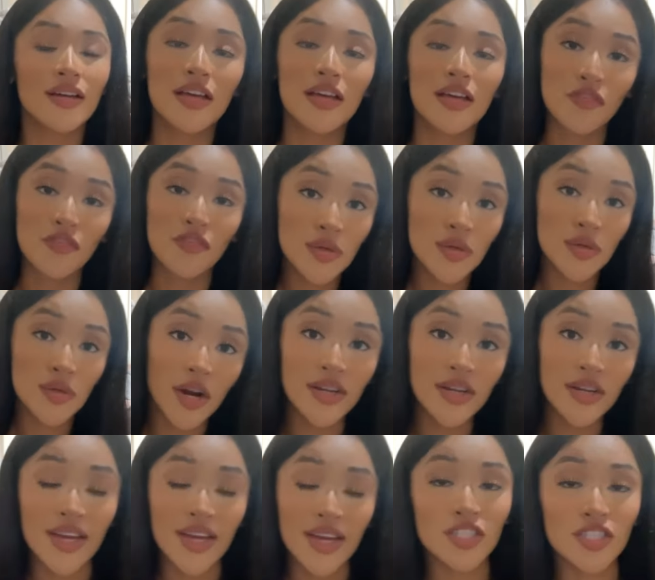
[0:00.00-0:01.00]
if you are
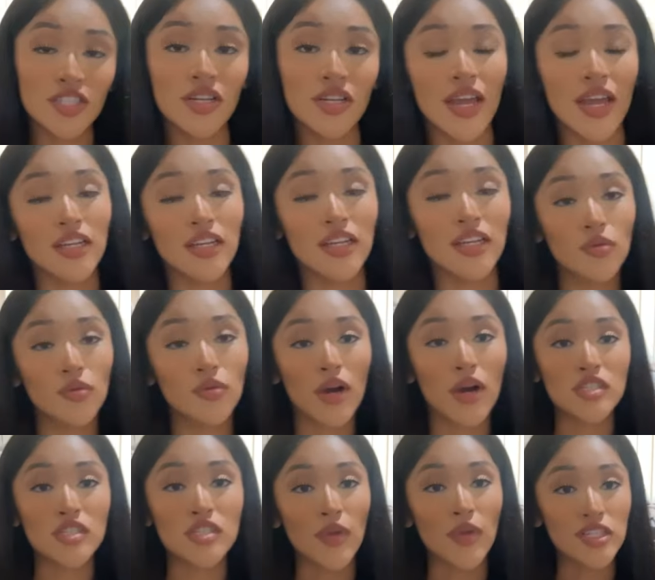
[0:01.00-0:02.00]
a dancer and you
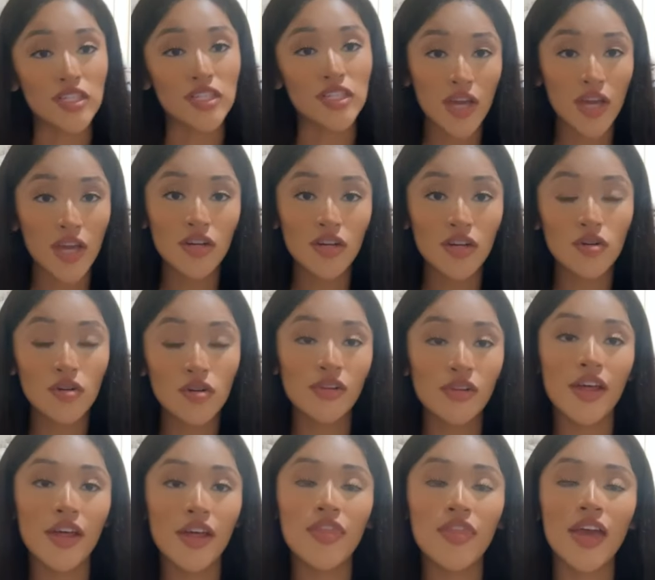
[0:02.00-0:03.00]
watch my
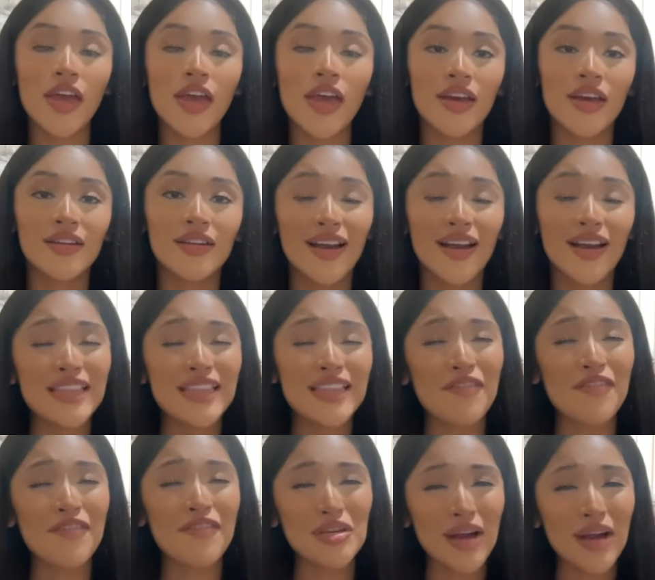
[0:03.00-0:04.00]
channel, then I
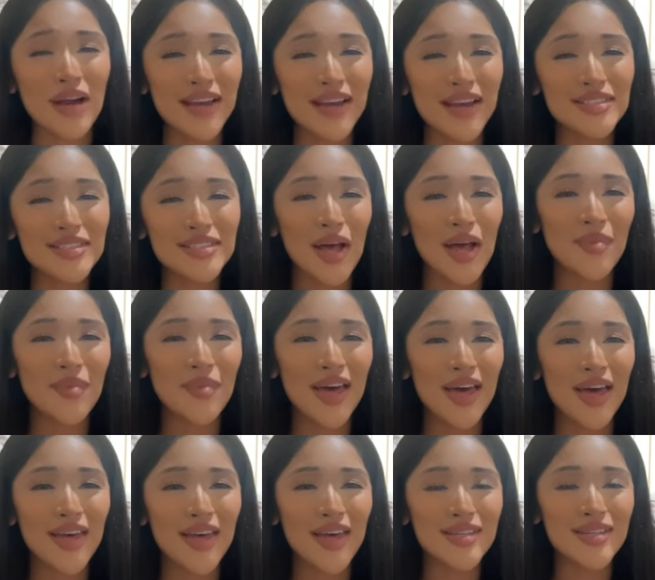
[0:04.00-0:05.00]
love you guys so
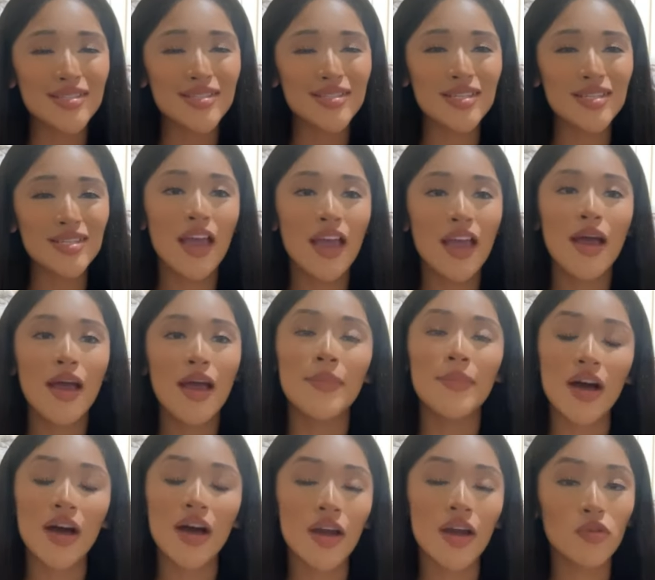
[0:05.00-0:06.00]
much.
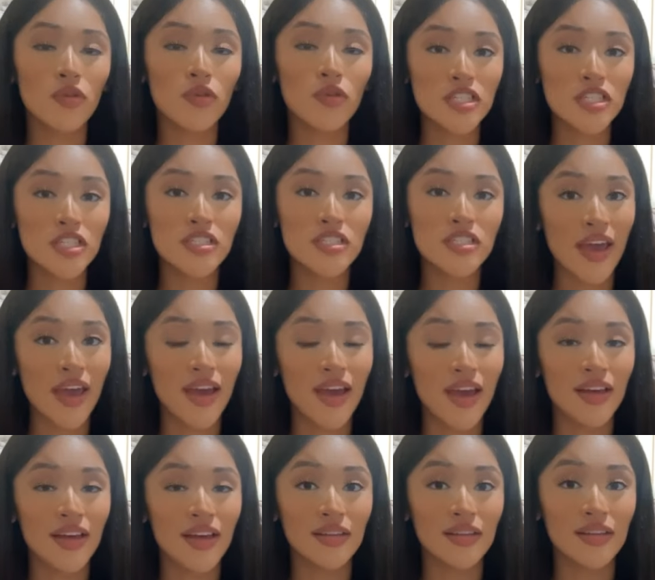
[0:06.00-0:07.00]
But I wish
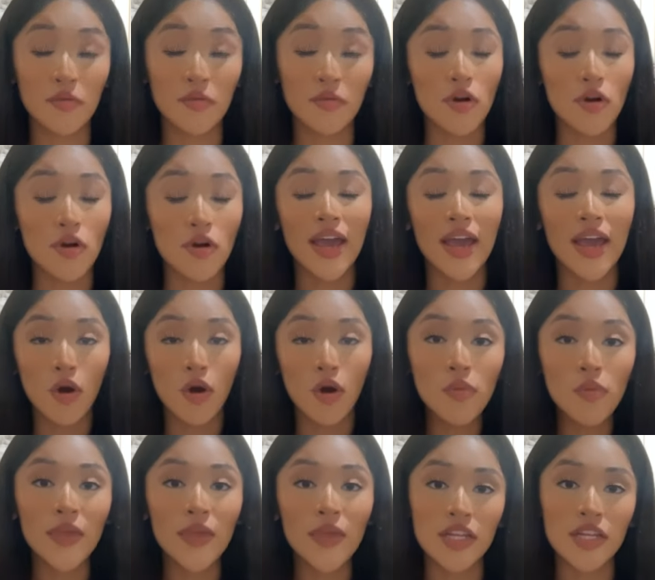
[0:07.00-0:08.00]
that, well, I
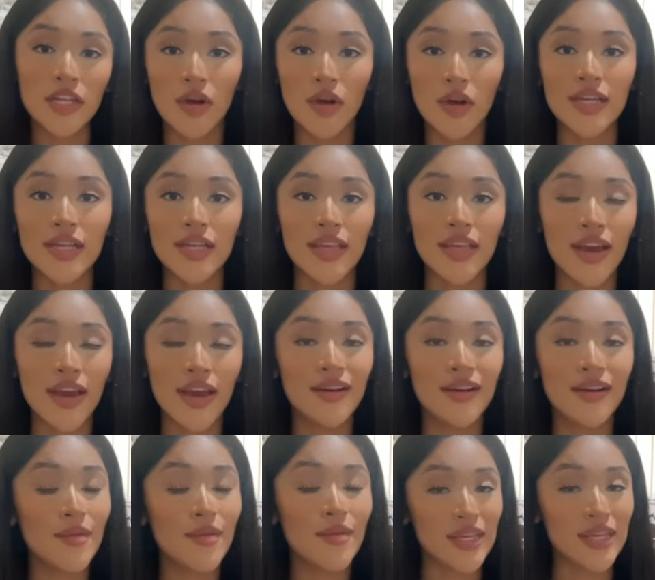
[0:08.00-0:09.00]
hope that you guys had
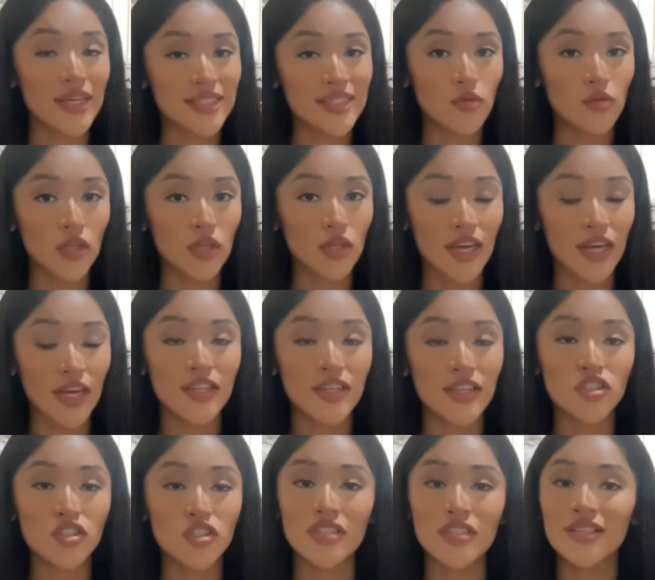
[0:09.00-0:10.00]
an amazing
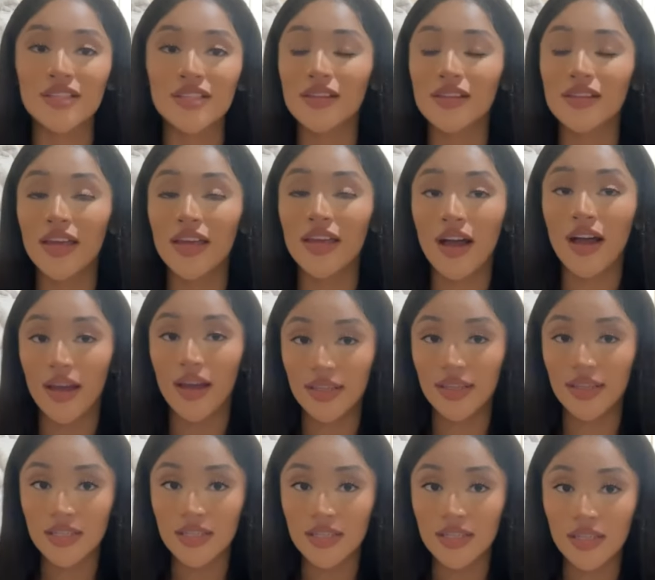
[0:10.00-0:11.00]
weekend just like
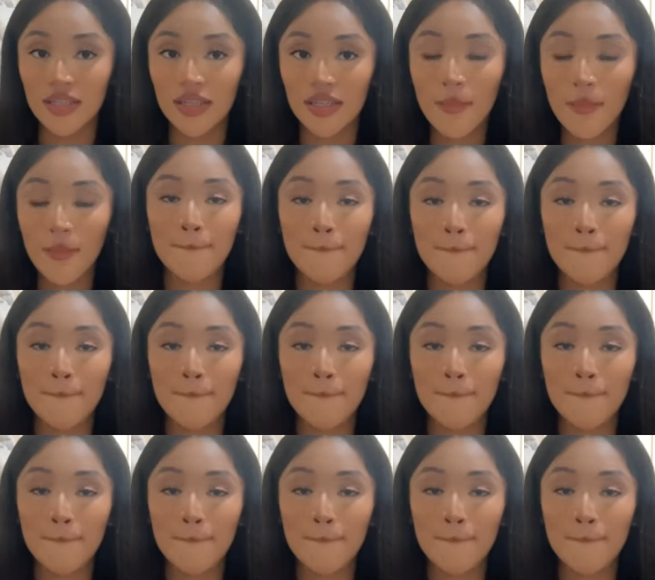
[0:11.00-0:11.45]
I did.